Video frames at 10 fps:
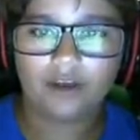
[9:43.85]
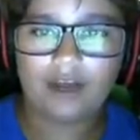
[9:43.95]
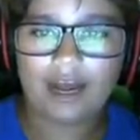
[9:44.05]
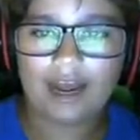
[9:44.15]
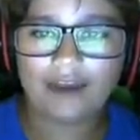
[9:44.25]

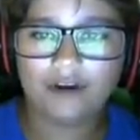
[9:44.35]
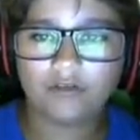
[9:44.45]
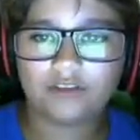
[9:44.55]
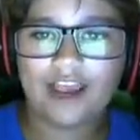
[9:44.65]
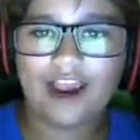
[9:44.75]
I, I
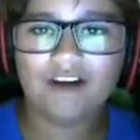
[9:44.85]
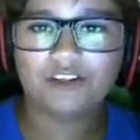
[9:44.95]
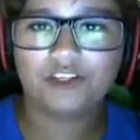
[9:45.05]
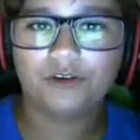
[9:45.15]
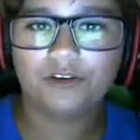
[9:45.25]
don't care,
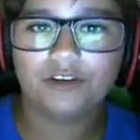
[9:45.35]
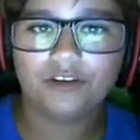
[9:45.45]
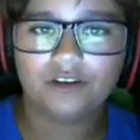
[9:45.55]
dude.